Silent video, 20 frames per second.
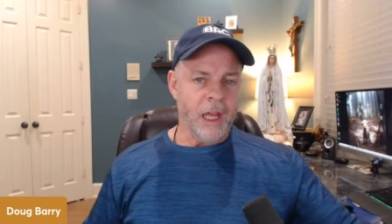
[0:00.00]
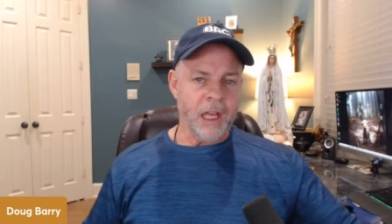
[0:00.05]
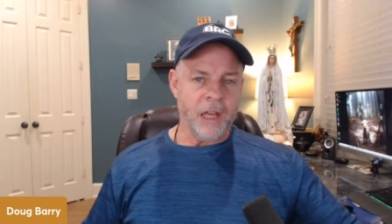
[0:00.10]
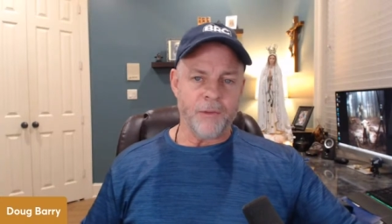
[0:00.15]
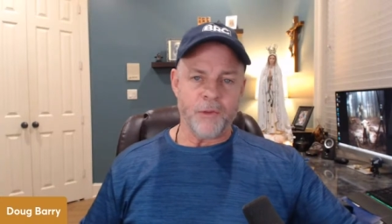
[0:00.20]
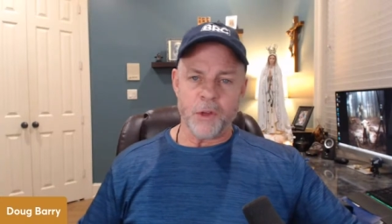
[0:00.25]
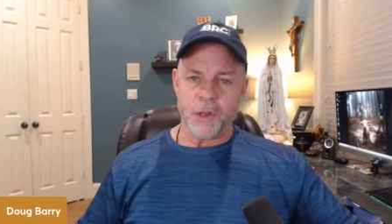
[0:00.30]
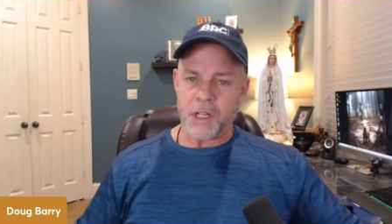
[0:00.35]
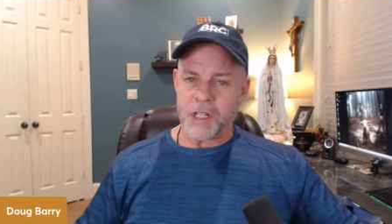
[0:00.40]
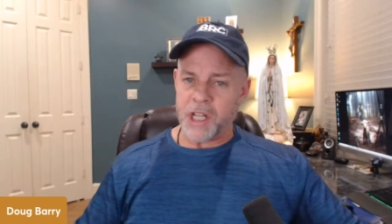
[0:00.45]

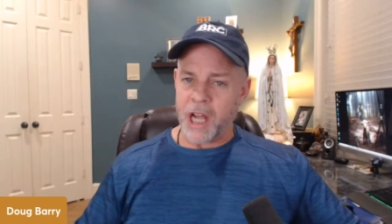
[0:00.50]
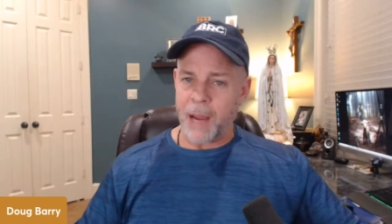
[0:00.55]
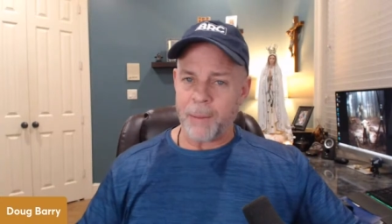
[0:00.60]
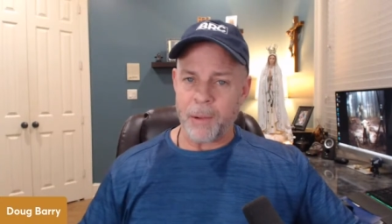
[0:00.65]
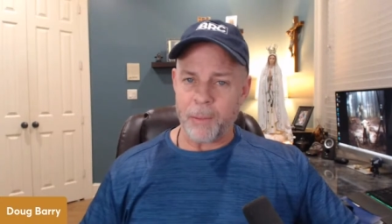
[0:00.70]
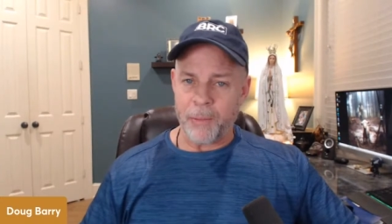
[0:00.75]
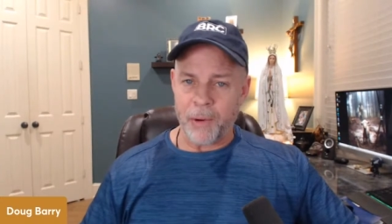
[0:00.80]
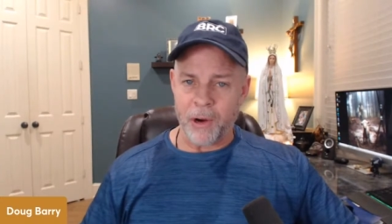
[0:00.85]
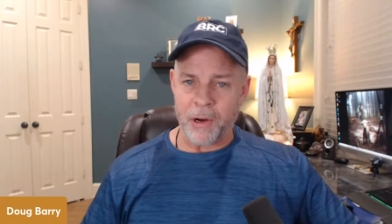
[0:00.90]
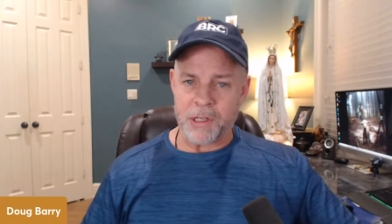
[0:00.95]
if you're the
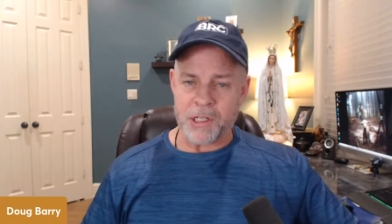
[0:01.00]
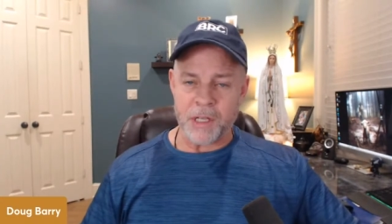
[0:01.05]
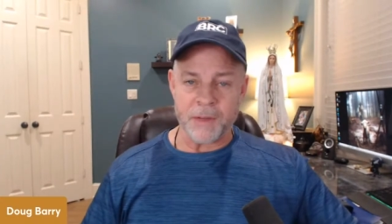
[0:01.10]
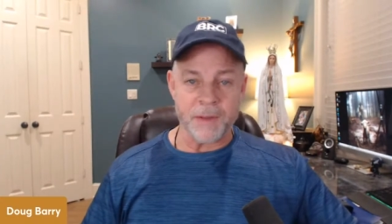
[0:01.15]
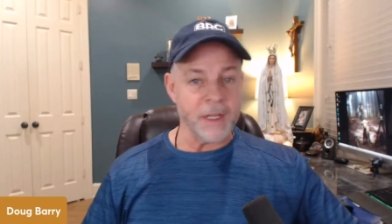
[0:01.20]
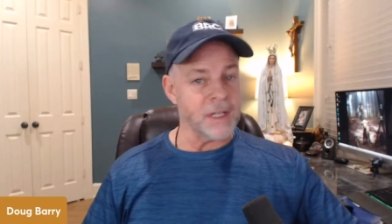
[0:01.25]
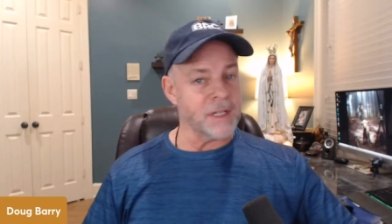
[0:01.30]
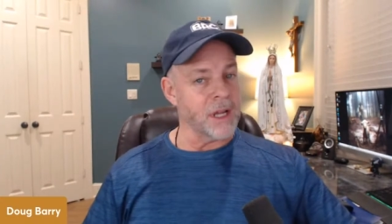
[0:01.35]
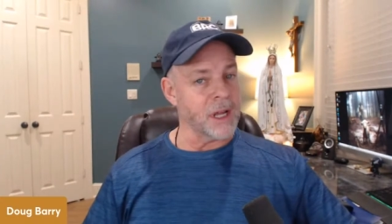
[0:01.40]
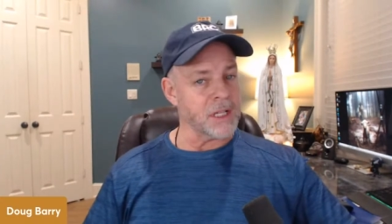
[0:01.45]
type of person
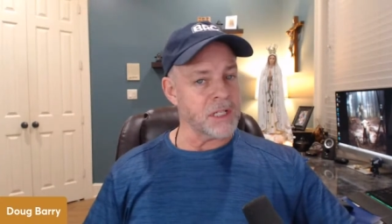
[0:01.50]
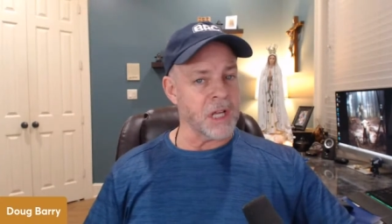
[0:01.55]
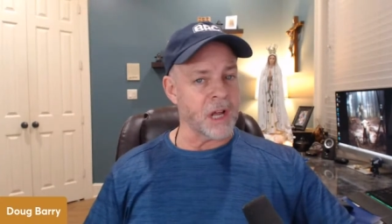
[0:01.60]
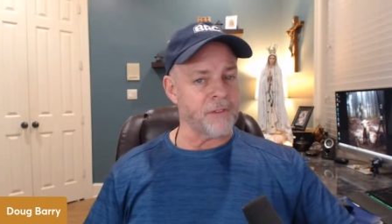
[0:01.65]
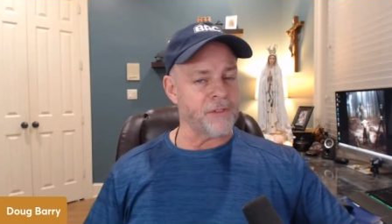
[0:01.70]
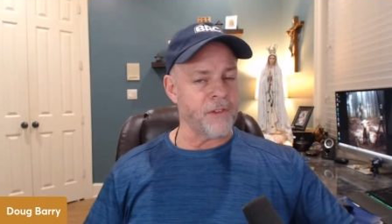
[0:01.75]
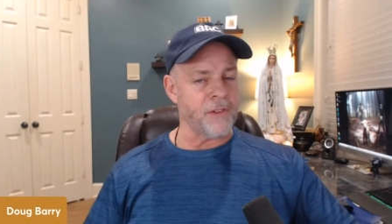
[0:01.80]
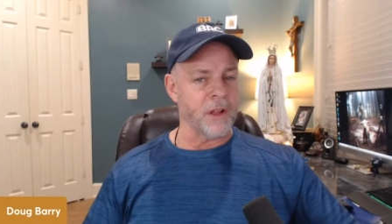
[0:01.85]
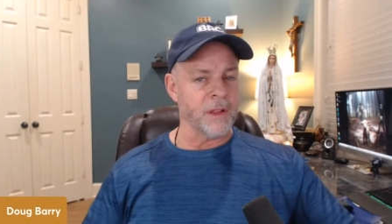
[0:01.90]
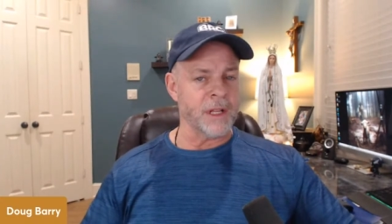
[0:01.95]
that does
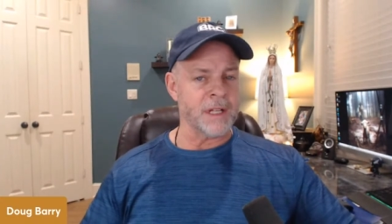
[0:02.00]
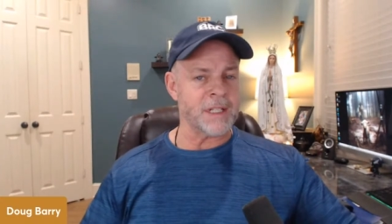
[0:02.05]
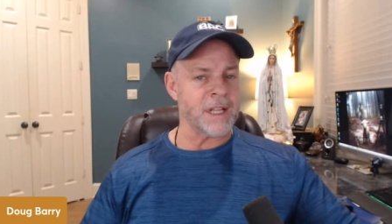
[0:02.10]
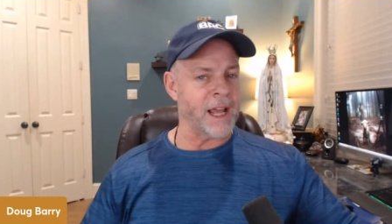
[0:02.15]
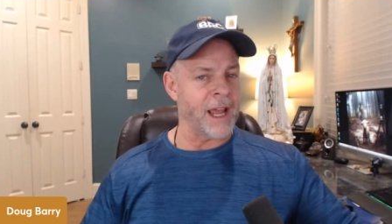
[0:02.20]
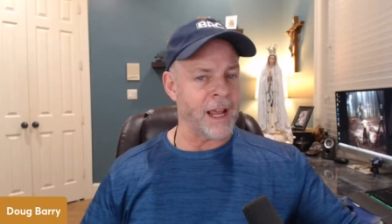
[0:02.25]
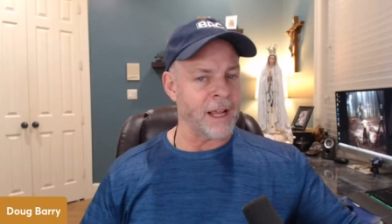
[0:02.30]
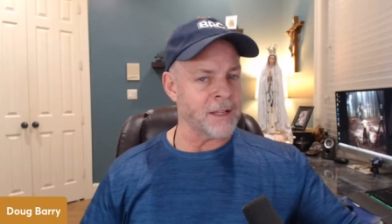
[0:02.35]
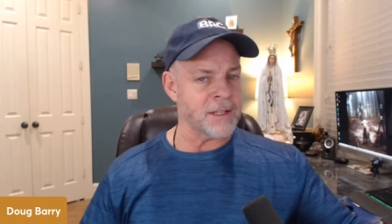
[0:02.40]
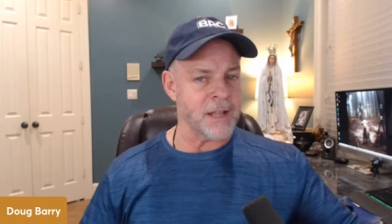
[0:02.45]
not fall
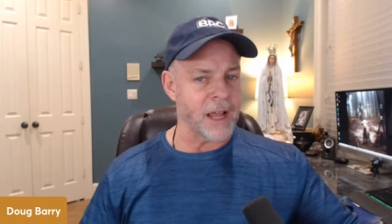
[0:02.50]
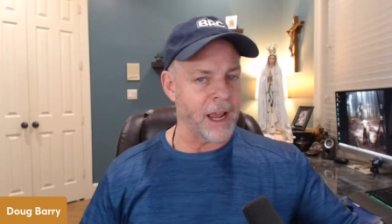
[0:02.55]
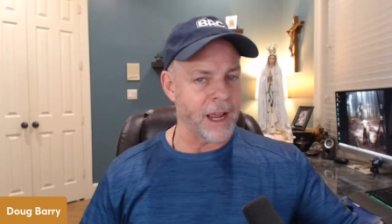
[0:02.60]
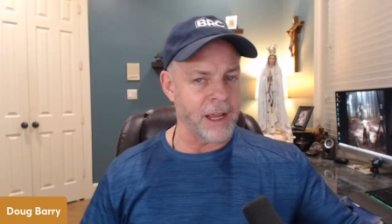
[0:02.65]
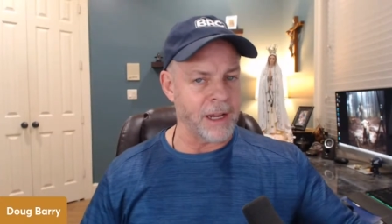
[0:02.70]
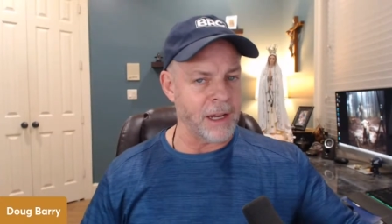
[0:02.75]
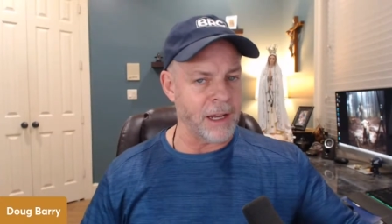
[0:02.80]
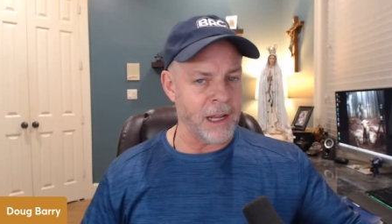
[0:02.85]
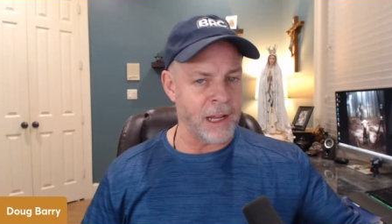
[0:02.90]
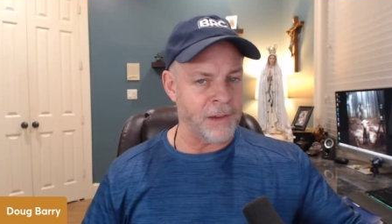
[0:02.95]
into
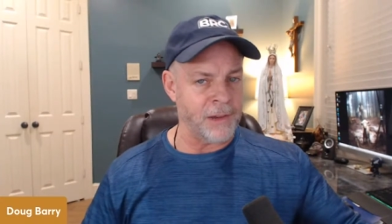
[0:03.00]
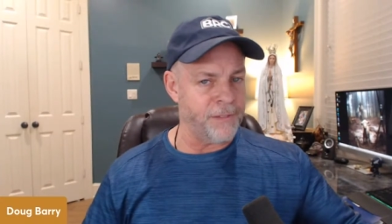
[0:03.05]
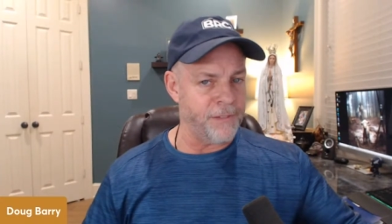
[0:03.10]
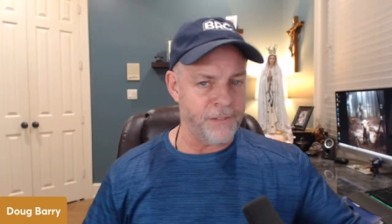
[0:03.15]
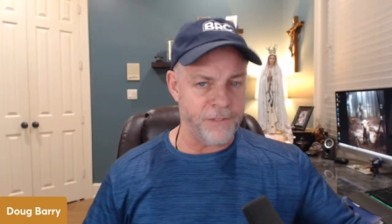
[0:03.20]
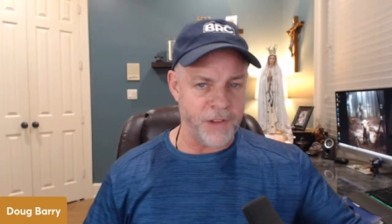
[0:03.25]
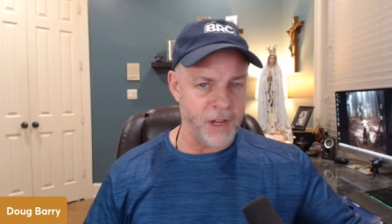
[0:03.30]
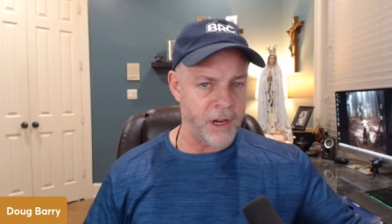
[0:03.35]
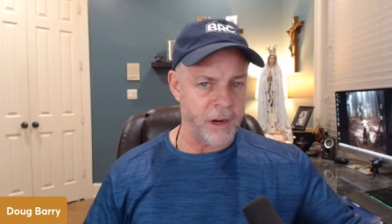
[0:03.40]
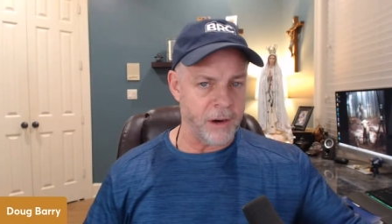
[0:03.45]
anxiety and
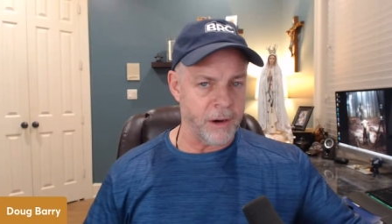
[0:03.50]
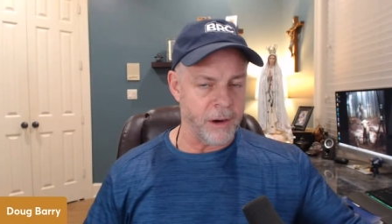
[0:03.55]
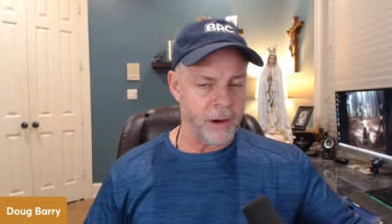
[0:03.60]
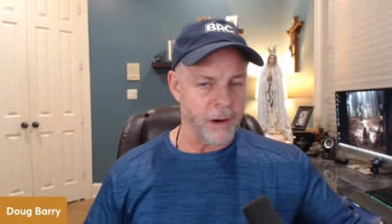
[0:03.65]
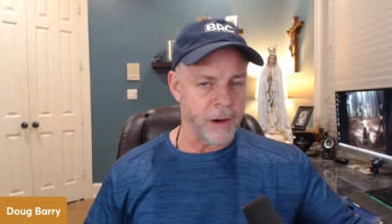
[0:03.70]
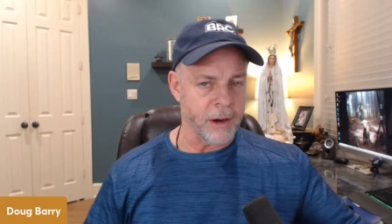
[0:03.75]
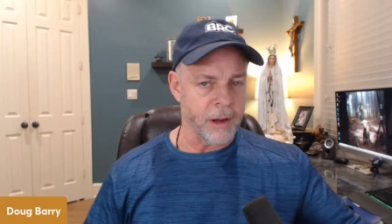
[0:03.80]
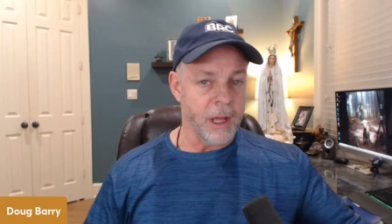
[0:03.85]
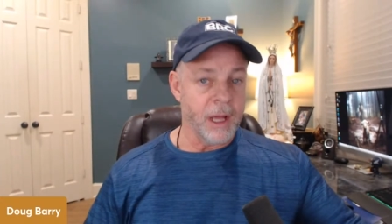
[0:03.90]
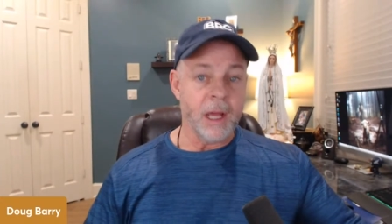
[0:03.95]

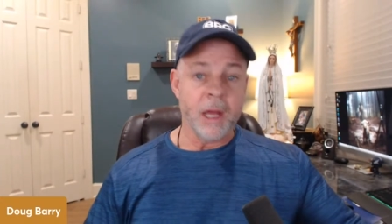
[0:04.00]
fear,